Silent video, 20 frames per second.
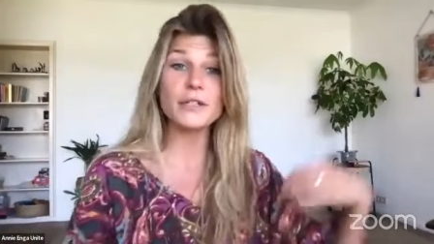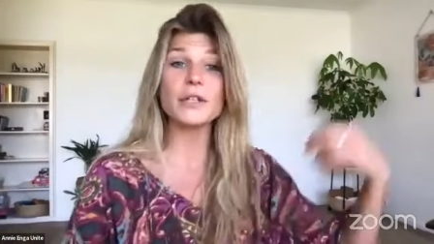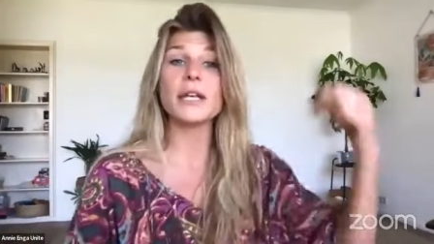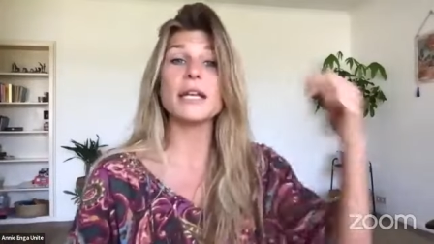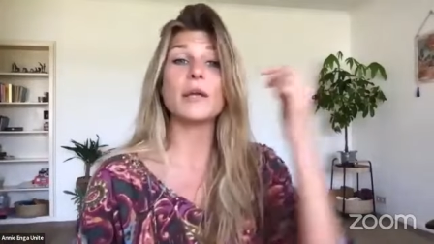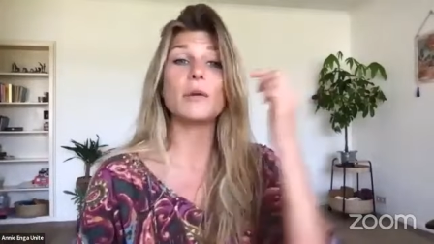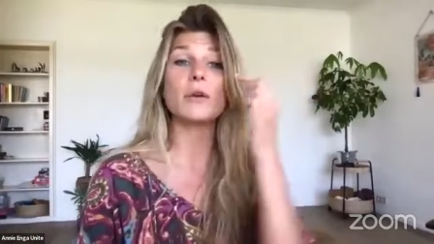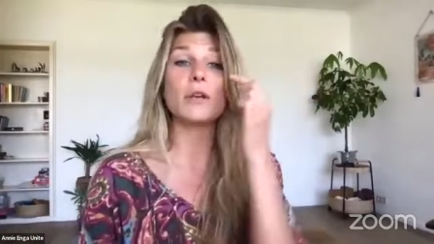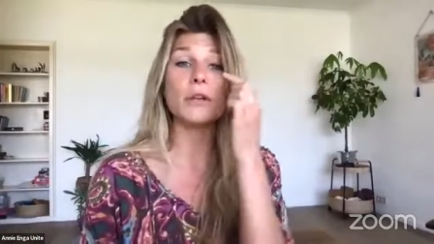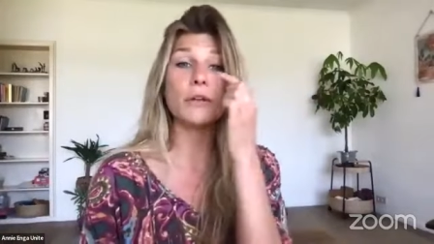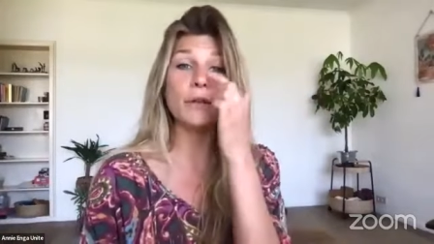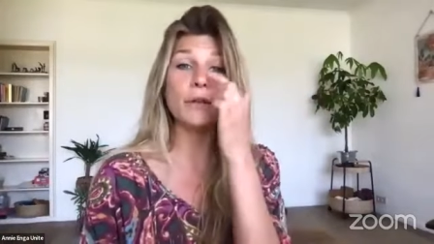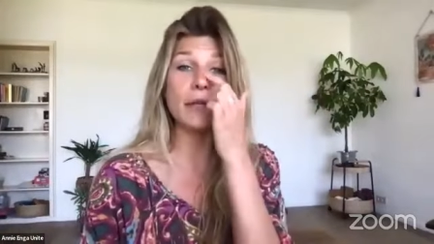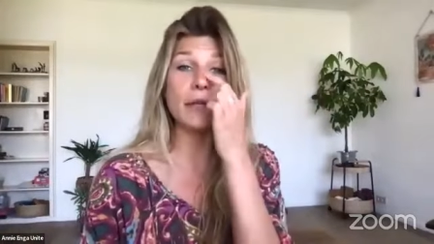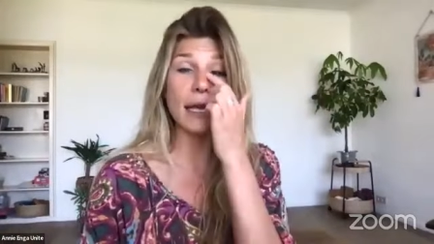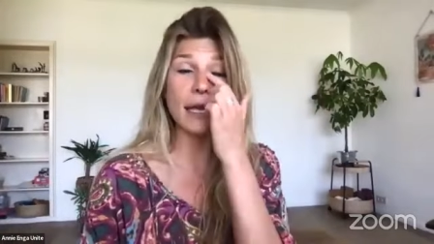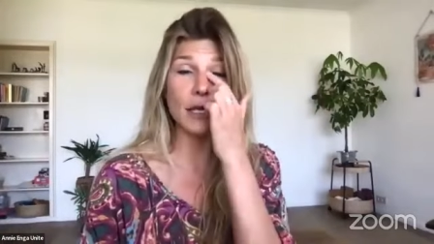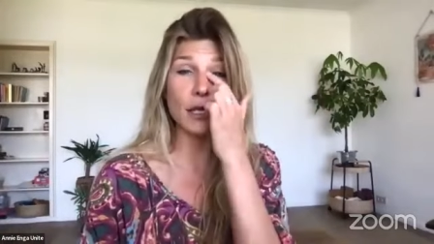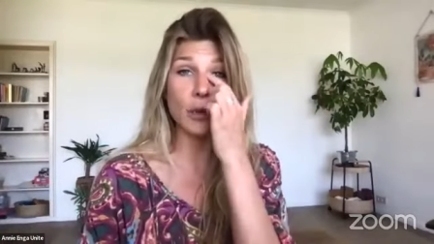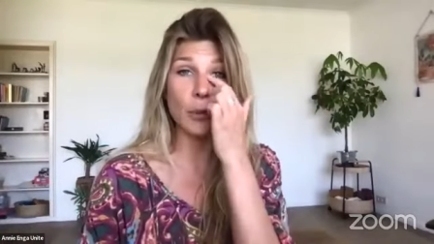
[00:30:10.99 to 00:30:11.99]
You can include
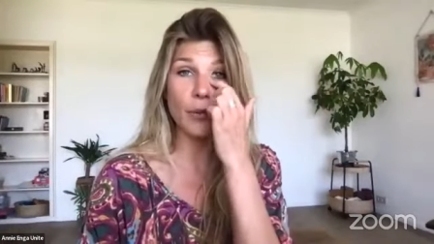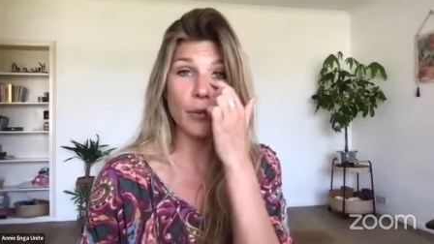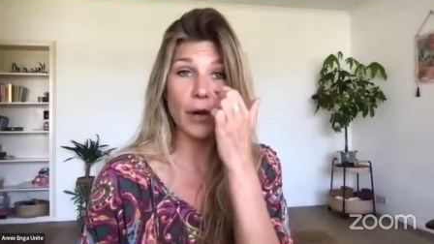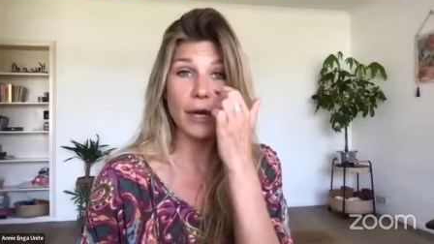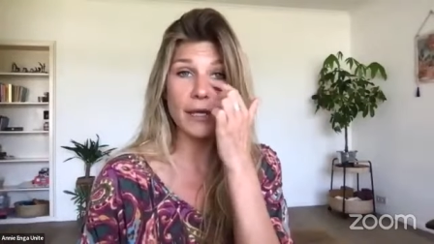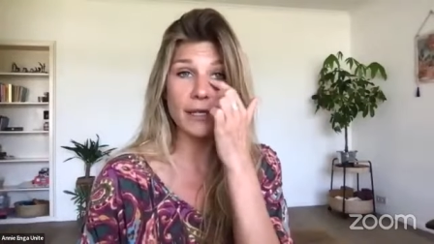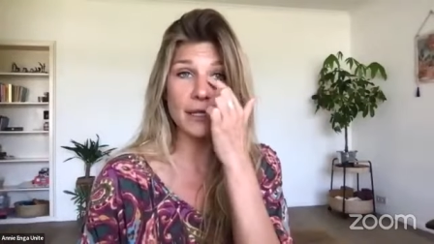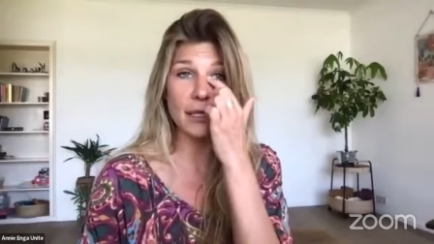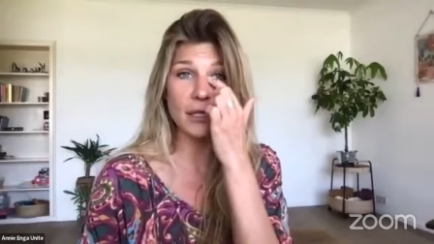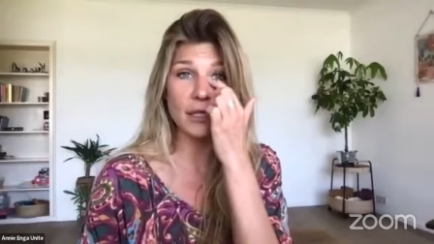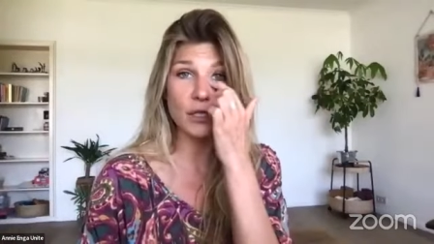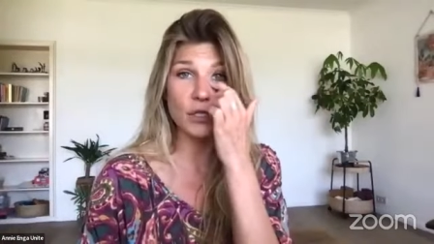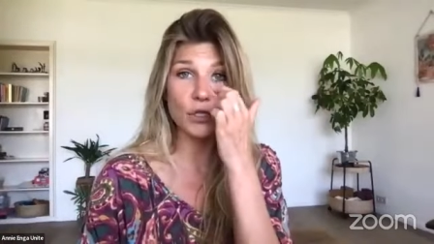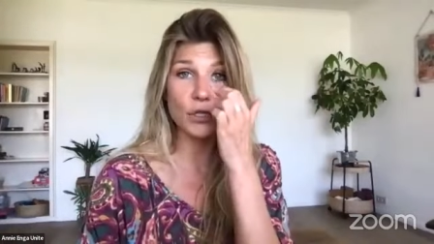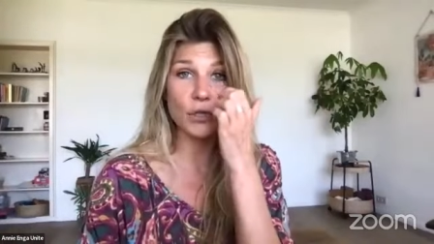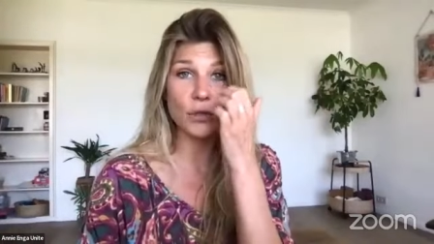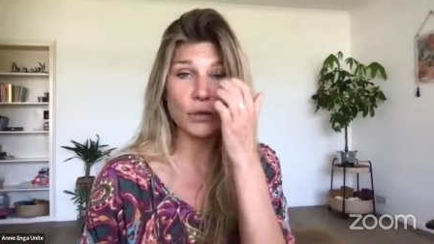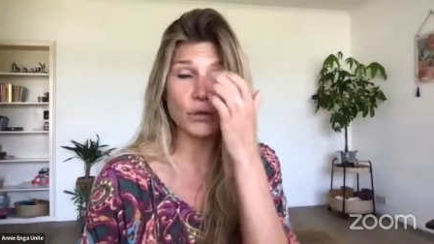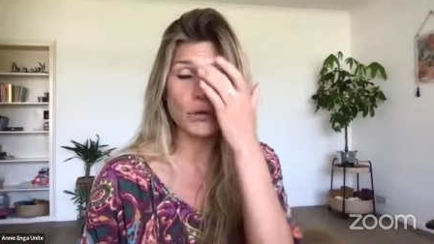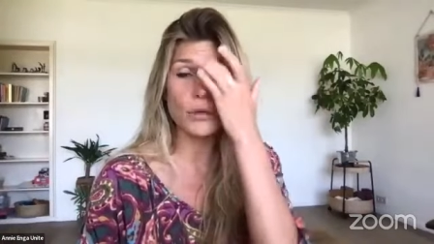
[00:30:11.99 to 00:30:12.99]
that in your prices
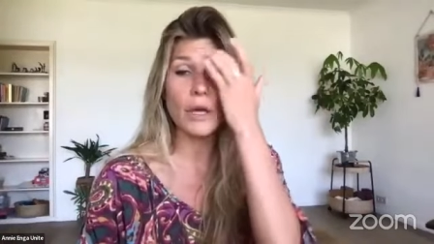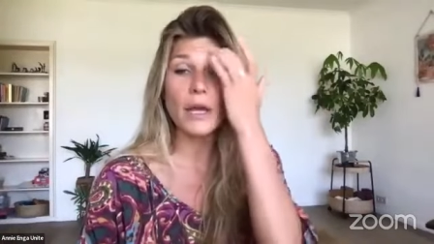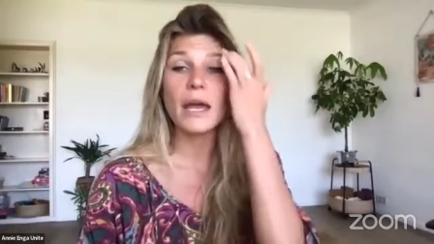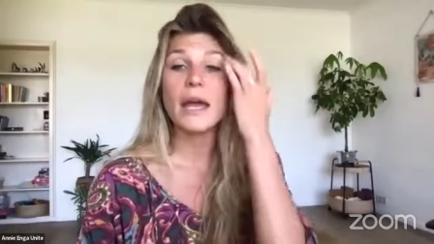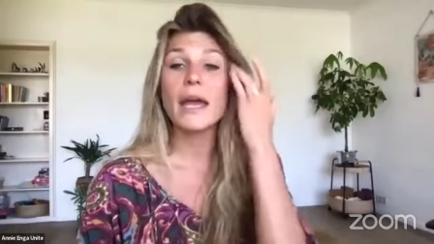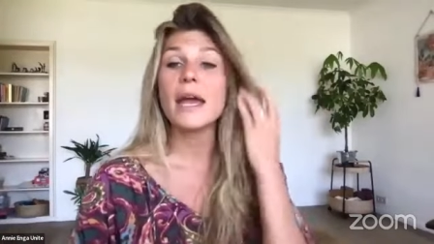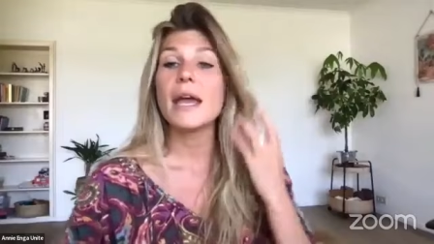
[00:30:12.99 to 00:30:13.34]
too.